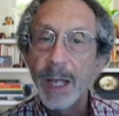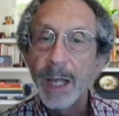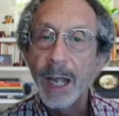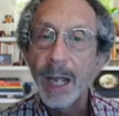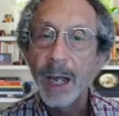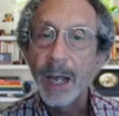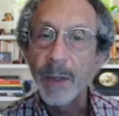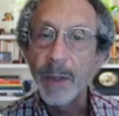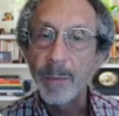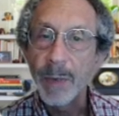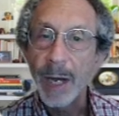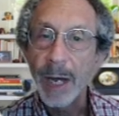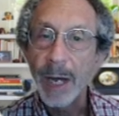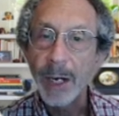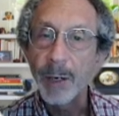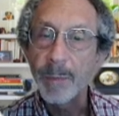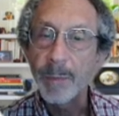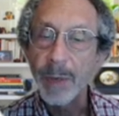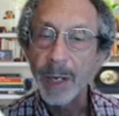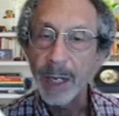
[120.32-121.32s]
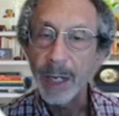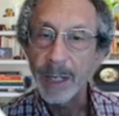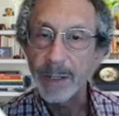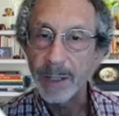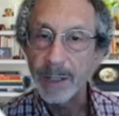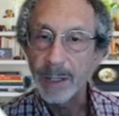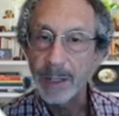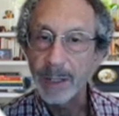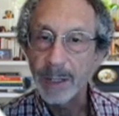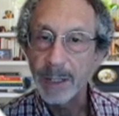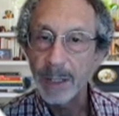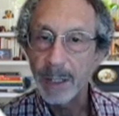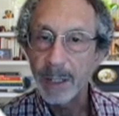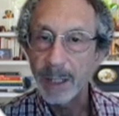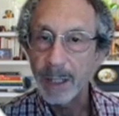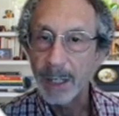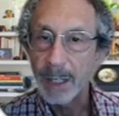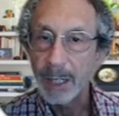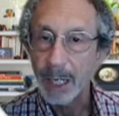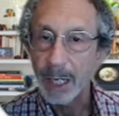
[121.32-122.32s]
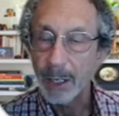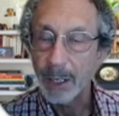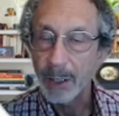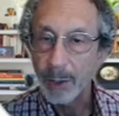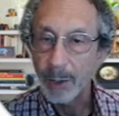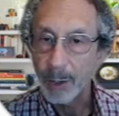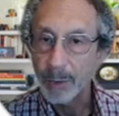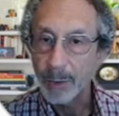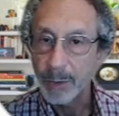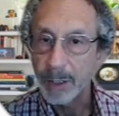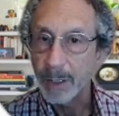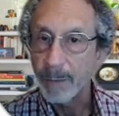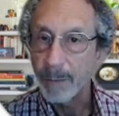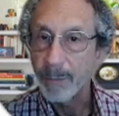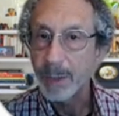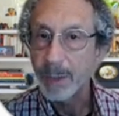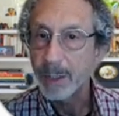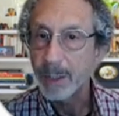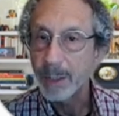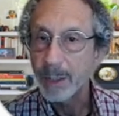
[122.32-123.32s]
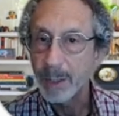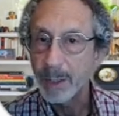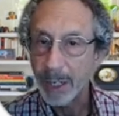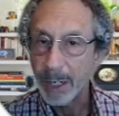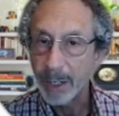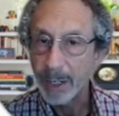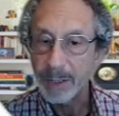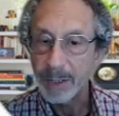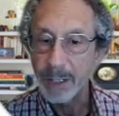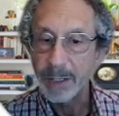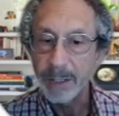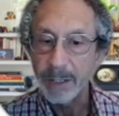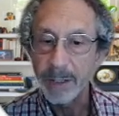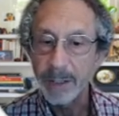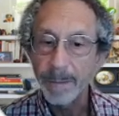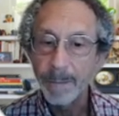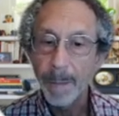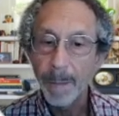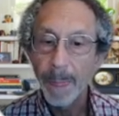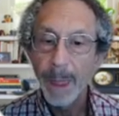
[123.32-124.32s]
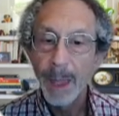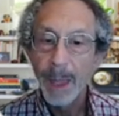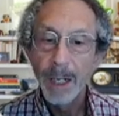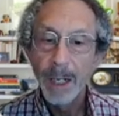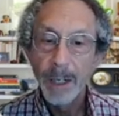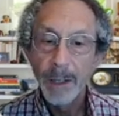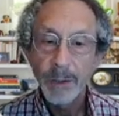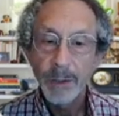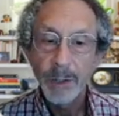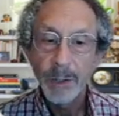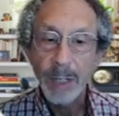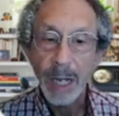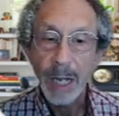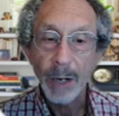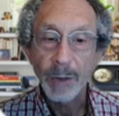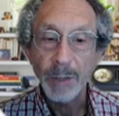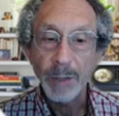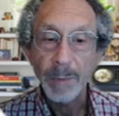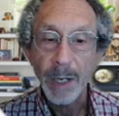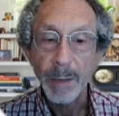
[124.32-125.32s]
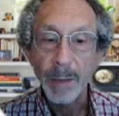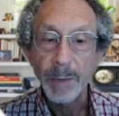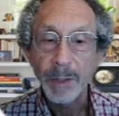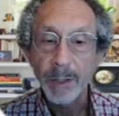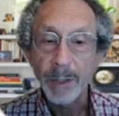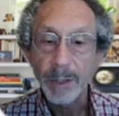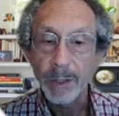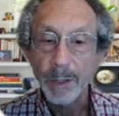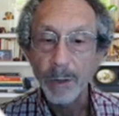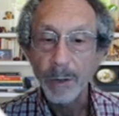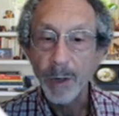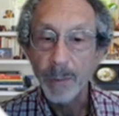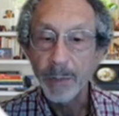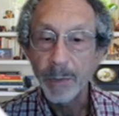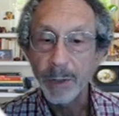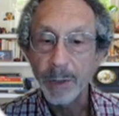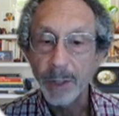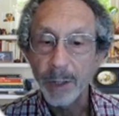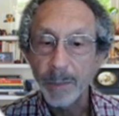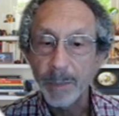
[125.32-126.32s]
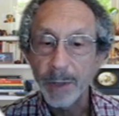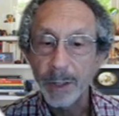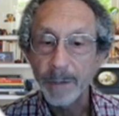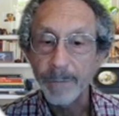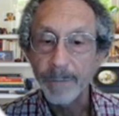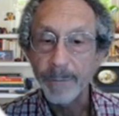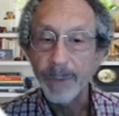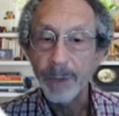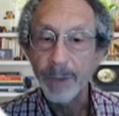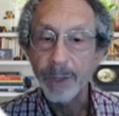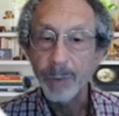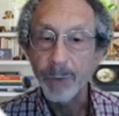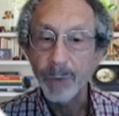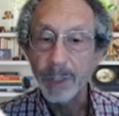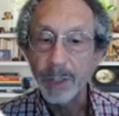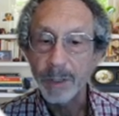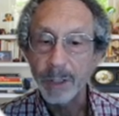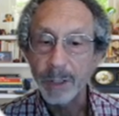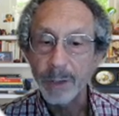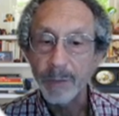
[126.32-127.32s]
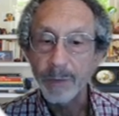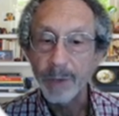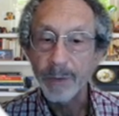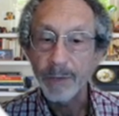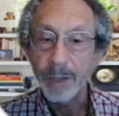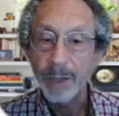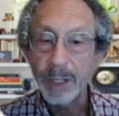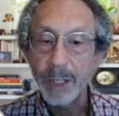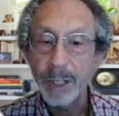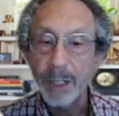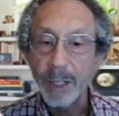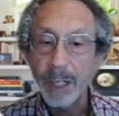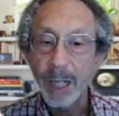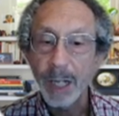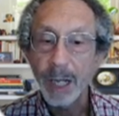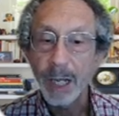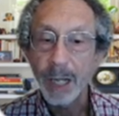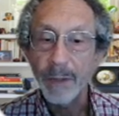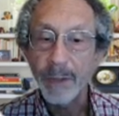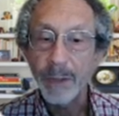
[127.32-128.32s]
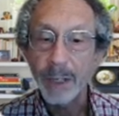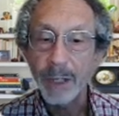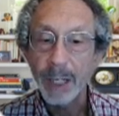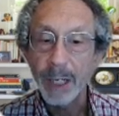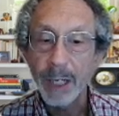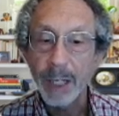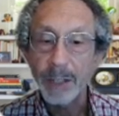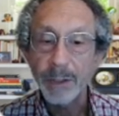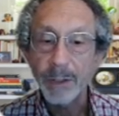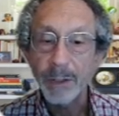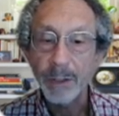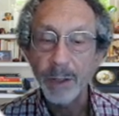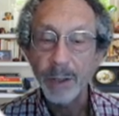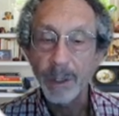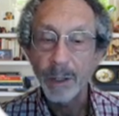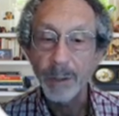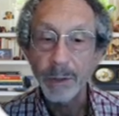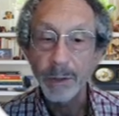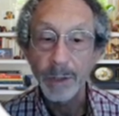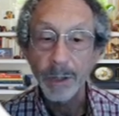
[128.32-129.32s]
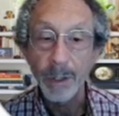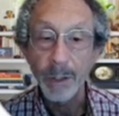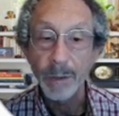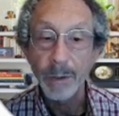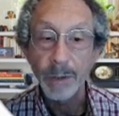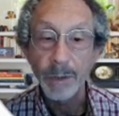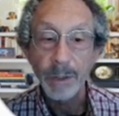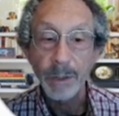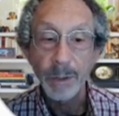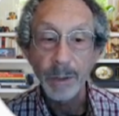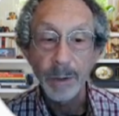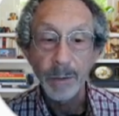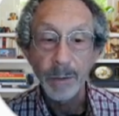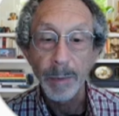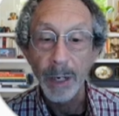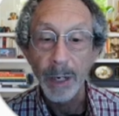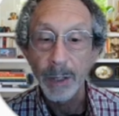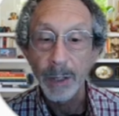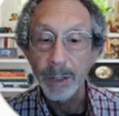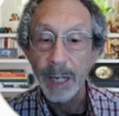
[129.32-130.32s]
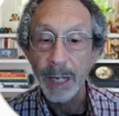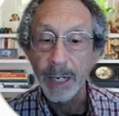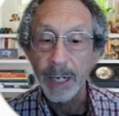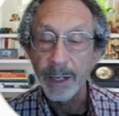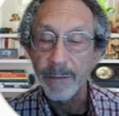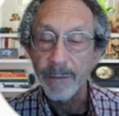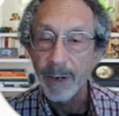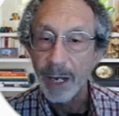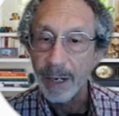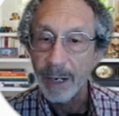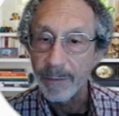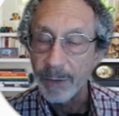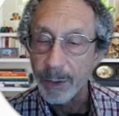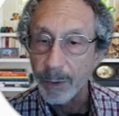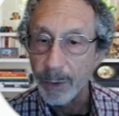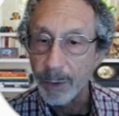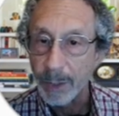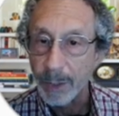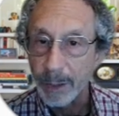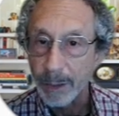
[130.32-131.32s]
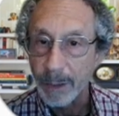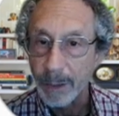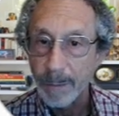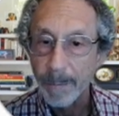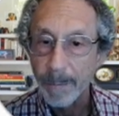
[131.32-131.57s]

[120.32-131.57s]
and the buyer pays it at closing to the buyer's agent. So now his payment does go up a little bit to $26.15, and the cash to close goes to about $95,200.